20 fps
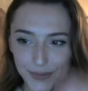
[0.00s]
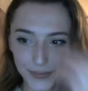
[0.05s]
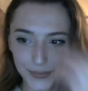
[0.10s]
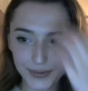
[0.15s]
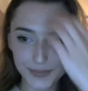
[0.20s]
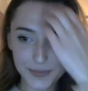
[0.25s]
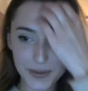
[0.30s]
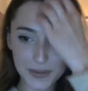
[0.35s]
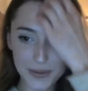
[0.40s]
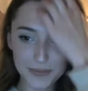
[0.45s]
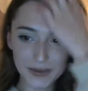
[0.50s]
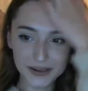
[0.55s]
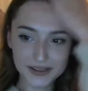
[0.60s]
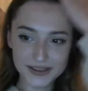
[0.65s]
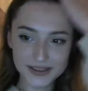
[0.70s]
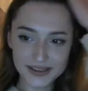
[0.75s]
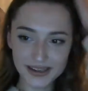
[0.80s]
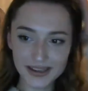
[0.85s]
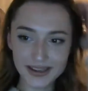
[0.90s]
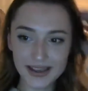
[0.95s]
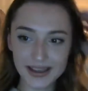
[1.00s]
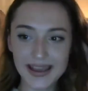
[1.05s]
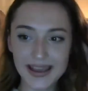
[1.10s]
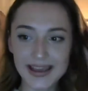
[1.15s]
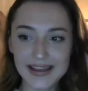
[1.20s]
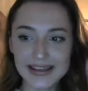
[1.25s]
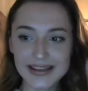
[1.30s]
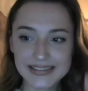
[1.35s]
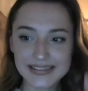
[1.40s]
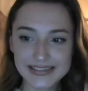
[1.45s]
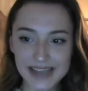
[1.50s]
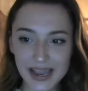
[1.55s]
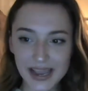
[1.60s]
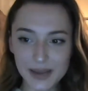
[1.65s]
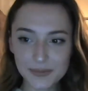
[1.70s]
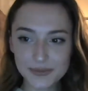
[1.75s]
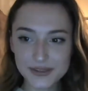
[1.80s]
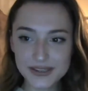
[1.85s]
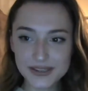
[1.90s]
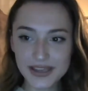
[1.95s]
We spent much
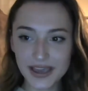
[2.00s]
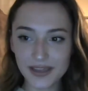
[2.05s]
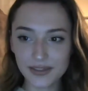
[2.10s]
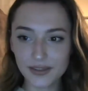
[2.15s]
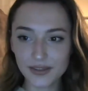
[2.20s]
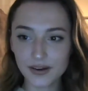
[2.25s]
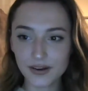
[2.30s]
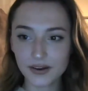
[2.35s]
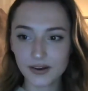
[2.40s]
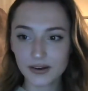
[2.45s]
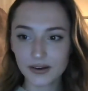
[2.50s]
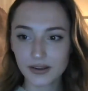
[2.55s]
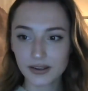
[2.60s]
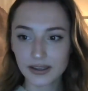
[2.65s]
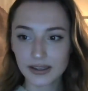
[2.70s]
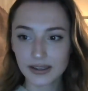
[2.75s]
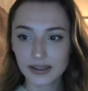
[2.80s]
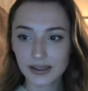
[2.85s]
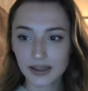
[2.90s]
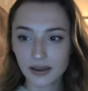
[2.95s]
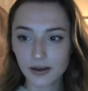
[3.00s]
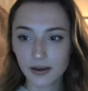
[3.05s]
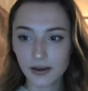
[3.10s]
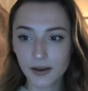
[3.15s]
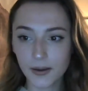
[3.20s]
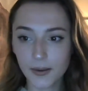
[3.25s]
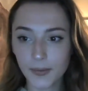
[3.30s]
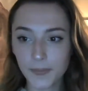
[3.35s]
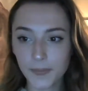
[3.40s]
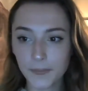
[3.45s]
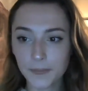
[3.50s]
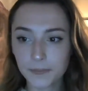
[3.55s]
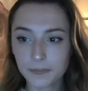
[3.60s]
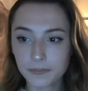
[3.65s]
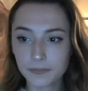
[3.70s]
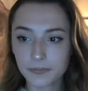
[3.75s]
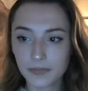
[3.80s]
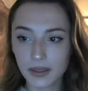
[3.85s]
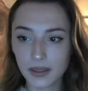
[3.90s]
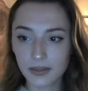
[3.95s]
time together
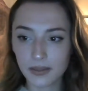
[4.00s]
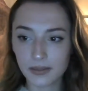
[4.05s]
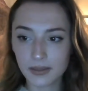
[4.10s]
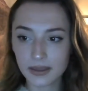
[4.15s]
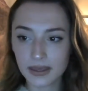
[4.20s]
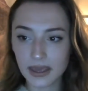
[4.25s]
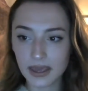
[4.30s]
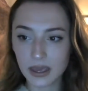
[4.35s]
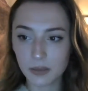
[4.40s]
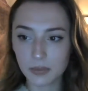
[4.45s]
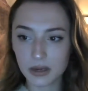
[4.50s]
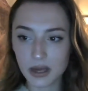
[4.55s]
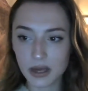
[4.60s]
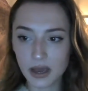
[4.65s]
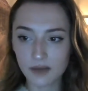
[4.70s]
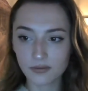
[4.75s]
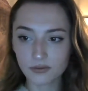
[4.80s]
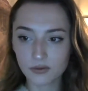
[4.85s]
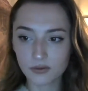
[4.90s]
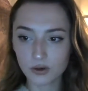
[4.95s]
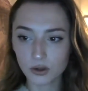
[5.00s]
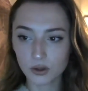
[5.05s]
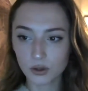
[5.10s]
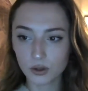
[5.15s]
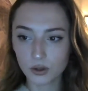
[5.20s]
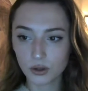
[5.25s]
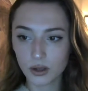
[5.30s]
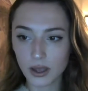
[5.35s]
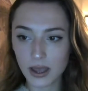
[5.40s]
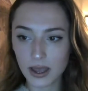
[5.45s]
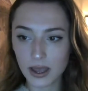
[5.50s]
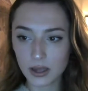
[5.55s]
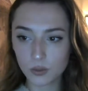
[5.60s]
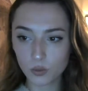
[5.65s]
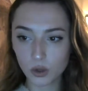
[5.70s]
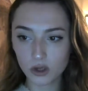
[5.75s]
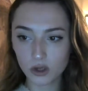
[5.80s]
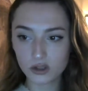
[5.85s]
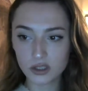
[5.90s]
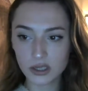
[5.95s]
in the game and after, and
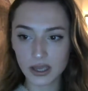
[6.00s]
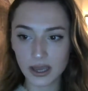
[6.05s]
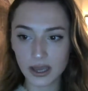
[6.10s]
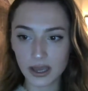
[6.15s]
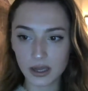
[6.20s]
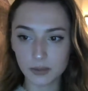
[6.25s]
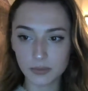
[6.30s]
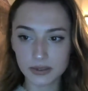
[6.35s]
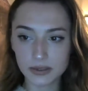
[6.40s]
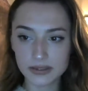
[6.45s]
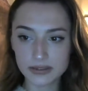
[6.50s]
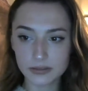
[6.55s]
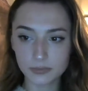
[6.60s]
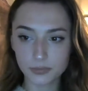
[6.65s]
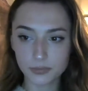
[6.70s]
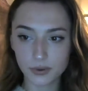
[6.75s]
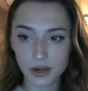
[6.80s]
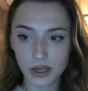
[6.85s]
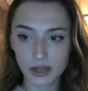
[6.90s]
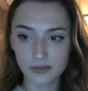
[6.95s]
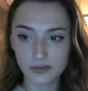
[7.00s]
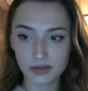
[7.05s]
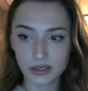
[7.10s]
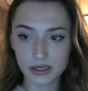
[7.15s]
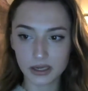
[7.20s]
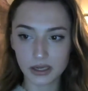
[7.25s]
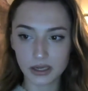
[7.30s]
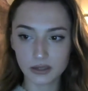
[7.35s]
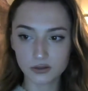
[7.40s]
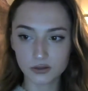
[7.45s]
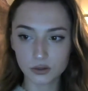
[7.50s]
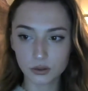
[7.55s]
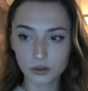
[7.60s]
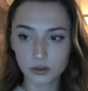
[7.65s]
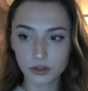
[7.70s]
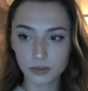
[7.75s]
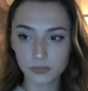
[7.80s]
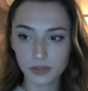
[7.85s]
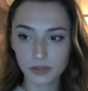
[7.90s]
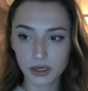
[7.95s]
watching animes in private. I
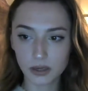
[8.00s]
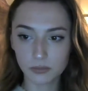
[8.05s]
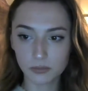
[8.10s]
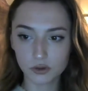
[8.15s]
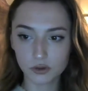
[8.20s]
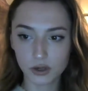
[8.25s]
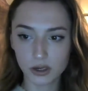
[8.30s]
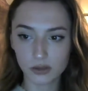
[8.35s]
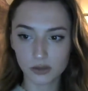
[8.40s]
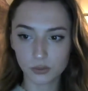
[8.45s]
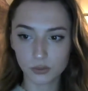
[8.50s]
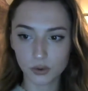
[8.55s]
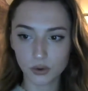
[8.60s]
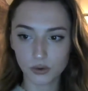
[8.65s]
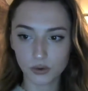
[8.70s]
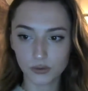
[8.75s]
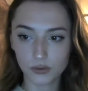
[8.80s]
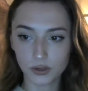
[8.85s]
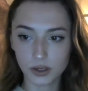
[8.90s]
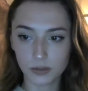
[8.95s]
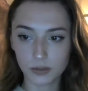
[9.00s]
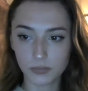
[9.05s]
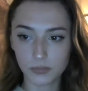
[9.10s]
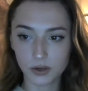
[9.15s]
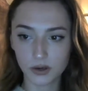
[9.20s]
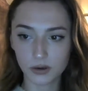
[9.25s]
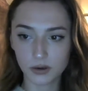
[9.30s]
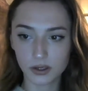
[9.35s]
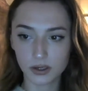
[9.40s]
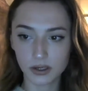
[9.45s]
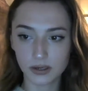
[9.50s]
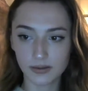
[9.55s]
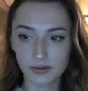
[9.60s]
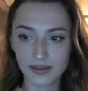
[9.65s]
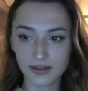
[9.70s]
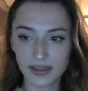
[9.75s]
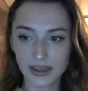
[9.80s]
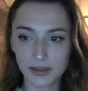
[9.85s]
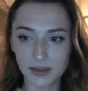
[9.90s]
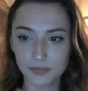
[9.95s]
told him that I'm trans. We also got married in
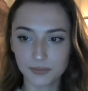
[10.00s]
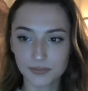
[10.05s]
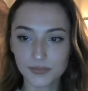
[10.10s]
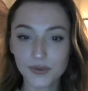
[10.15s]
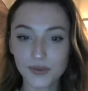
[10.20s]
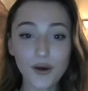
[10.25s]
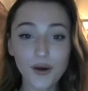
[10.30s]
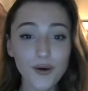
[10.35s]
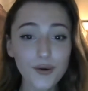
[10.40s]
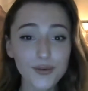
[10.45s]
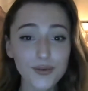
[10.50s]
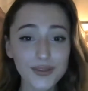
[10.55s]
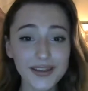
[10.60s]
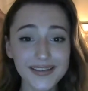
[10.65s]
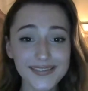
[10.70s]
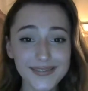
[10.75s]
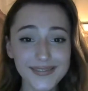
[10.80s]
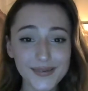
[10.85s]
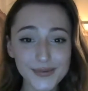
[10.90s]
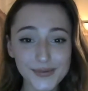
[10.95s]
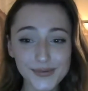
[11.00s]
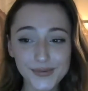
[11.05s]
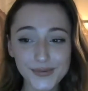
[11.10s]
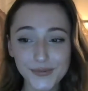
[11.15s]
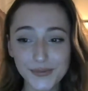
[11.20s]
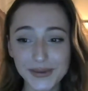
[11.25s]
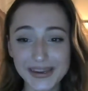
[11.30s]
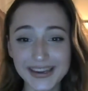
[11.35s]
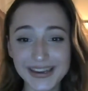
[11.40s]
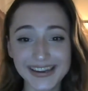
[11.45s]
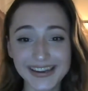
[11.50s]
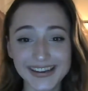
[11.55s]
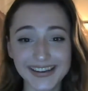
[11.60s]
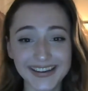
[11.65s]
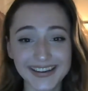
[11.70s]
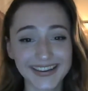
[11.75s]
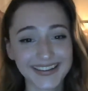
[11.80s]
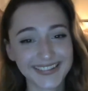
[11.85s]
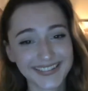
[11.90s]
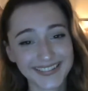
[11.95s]
the game. Oh, that's so
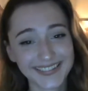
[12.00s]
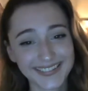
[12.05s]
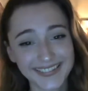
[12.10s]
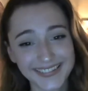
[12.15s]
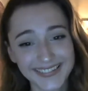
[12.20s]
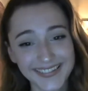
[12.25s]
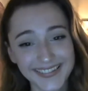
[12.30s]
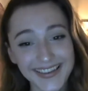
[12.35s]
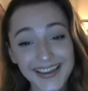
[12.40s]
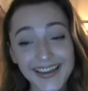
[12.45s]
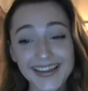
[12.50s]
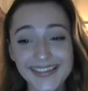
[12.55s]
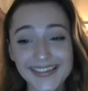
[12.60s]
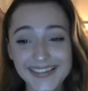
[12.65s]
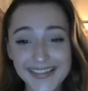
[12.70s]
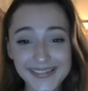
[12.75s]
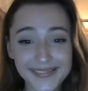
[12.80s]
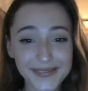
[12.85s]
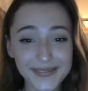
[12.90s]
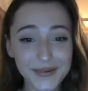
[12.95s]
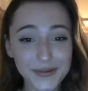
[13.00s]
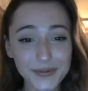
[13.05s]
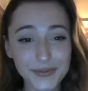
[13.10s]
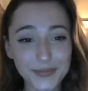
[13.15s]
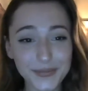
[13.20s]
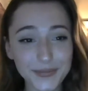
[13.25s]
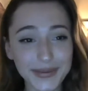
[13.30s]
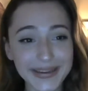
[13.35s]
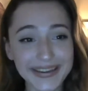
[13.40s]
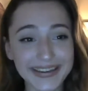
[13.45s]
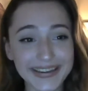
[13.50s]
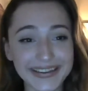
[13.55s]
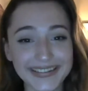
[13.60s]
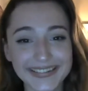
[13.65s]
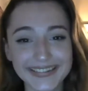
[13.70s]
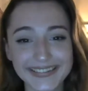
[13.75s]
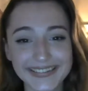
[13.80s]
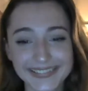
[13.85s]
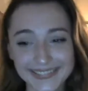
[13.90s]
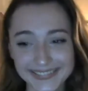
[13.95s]
sweet. That's so sweet.
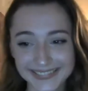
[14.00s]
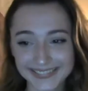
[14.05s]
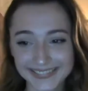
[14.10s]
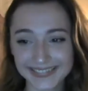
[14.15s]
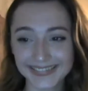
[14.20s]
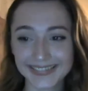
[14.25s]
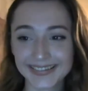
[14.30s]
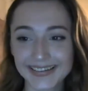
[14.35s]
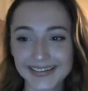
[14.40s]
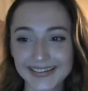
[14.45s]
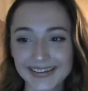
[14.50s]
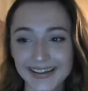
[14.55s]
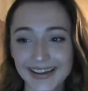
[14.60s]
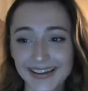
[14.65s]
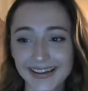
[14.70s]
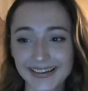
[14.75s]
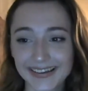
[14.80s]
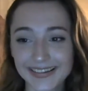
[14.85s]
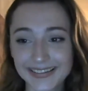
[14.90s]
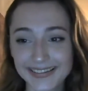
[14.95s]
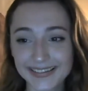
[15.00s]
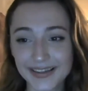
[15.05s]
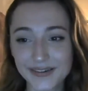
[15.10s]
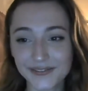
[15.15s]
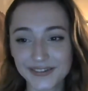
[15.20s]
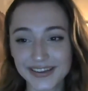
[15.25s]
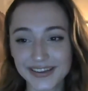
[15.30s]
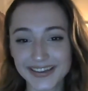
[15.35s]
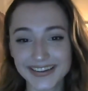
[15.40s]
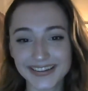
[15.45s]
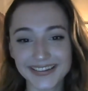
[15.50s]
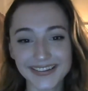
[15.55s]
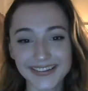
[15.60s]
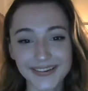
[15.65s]
I love it.